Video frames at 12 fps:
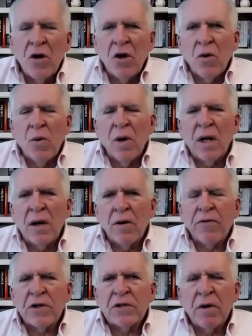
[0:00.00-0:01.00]
Well,
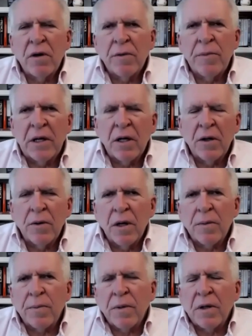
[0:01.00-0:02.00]
first of all, I'd make
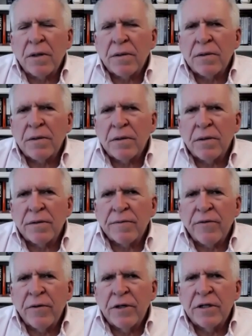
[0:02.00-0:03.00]
a
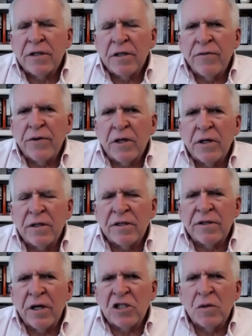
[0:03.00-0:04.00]
very significant
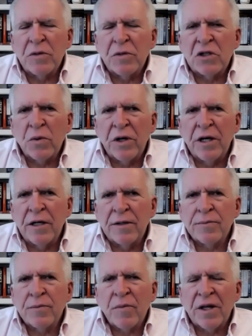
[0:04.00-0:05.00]
distinction
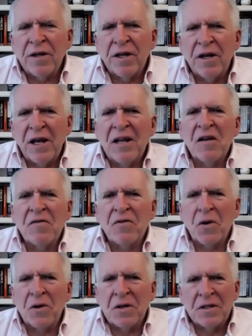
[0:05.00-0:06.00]
between the
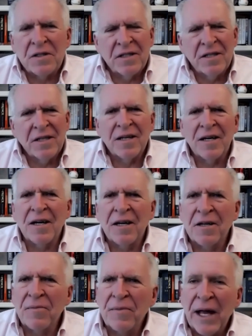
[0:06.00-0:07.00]
inadvertent,
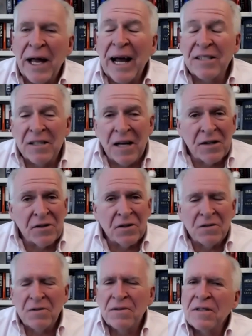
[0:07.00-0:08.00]

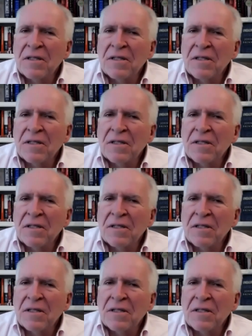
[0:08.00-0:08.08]
accidental